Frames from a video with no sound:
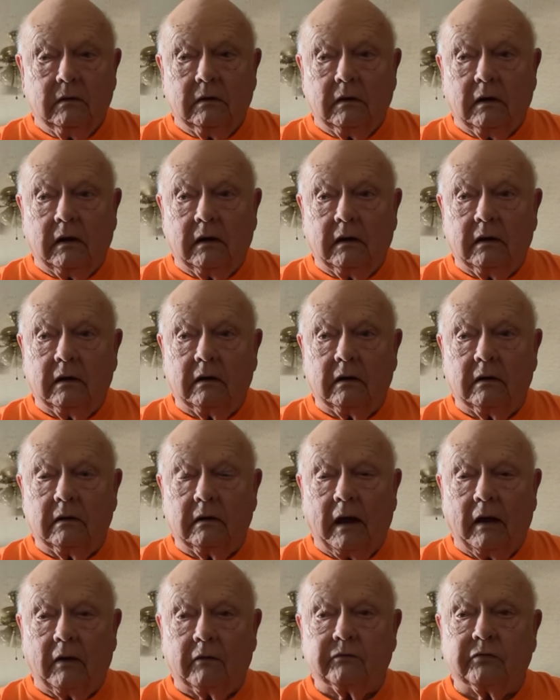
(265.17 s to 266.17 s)
And
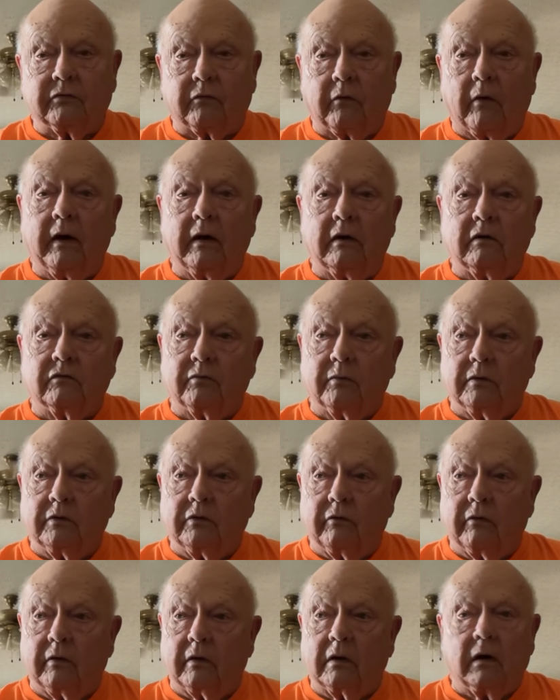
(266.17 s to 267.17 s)
how strange when
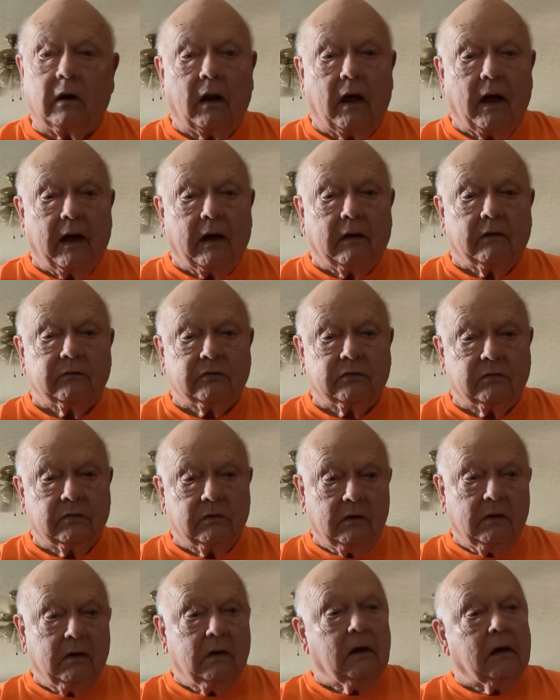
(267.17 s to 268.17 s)
you're in class
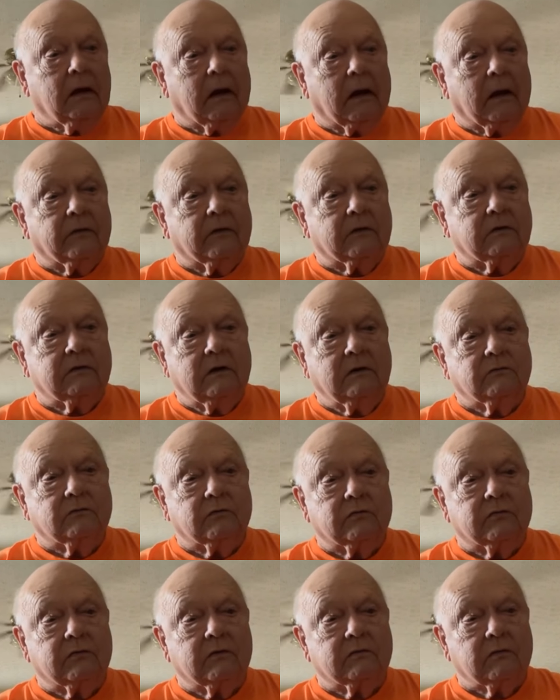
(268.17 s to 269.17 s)
and the teacher
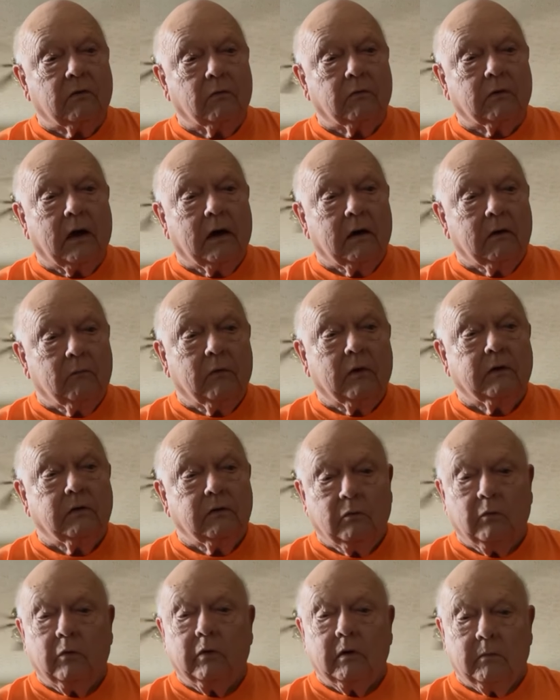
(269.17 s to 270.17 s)
says, "Okay, what do you
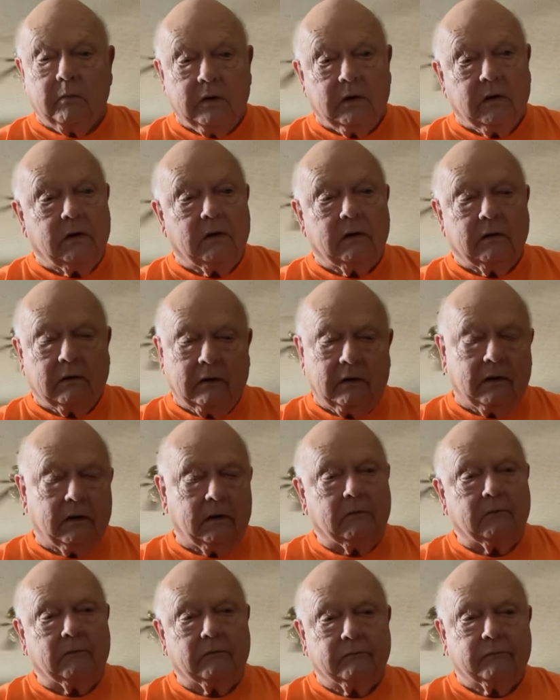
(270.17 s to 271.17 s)
want to be?"
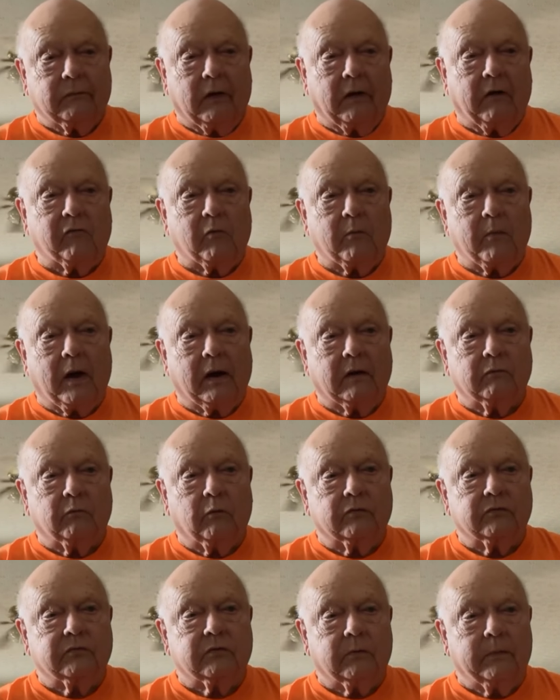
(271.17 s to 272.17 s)
And everybody
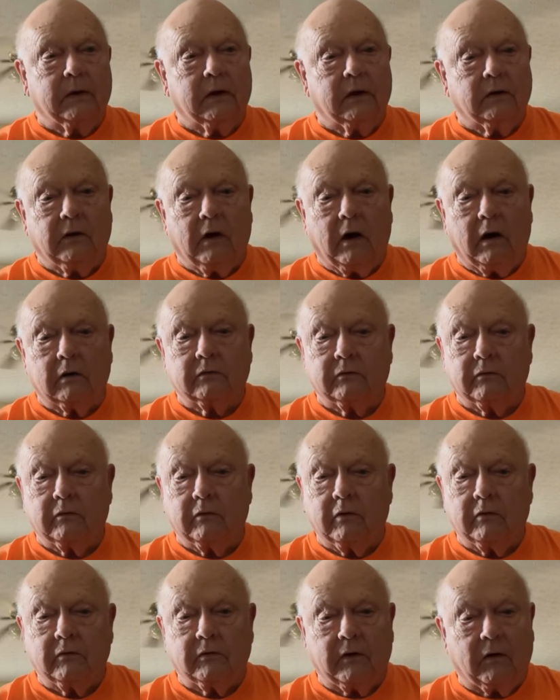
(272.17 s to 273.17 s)
wants to be a doctor
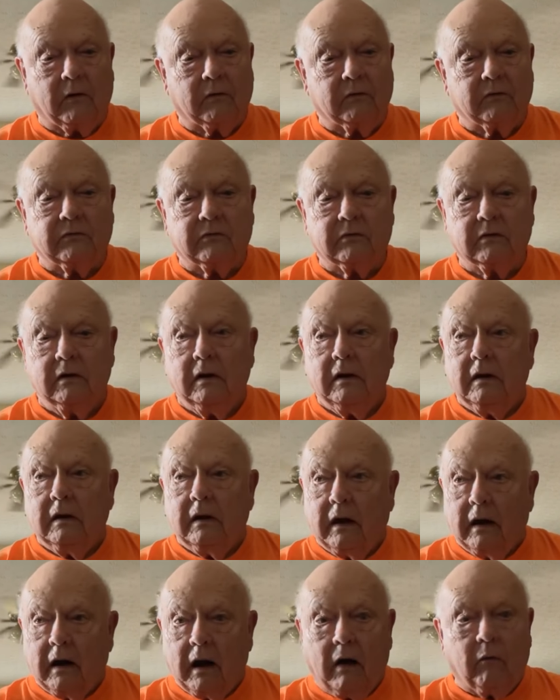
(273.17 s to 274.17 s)
or a nurse,
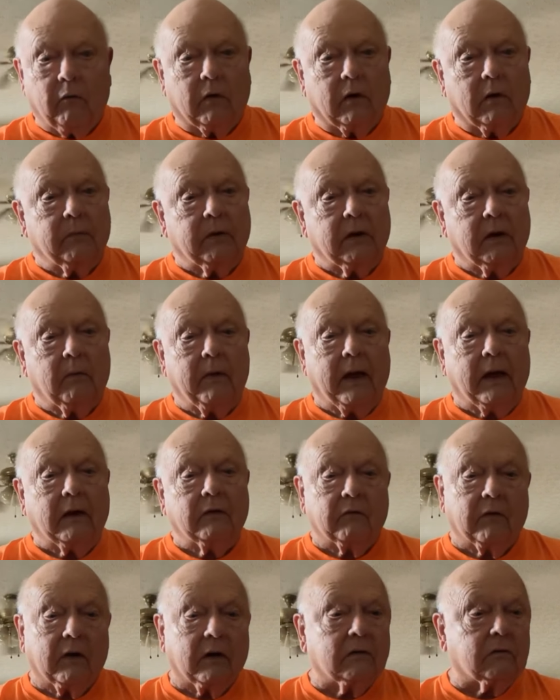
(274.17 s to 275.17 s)
and I want to be a band
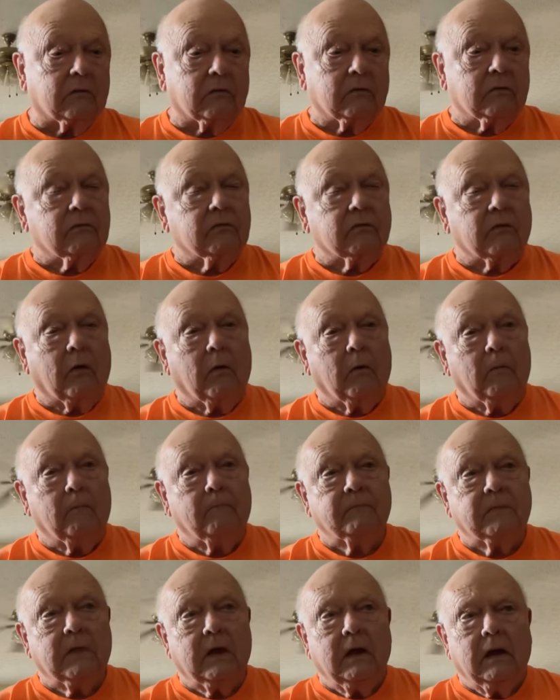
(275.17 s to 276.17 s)
director. So,
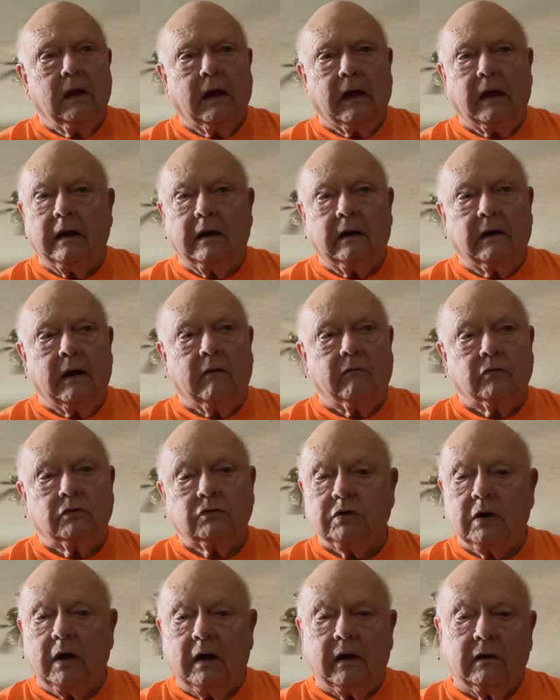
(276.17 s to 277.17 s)
and it never
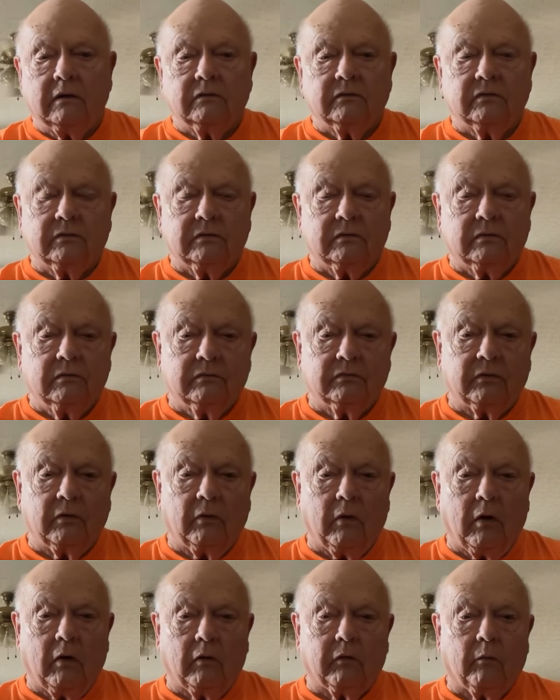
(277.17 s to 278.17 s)
changed. So
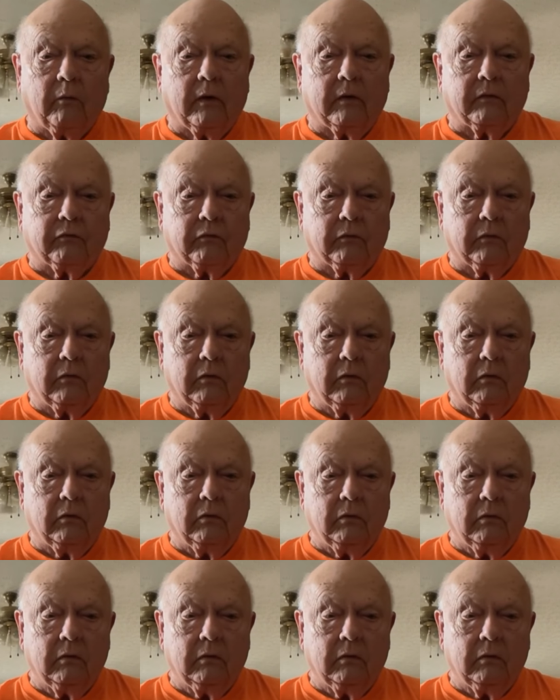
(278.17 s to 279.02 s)
all the way through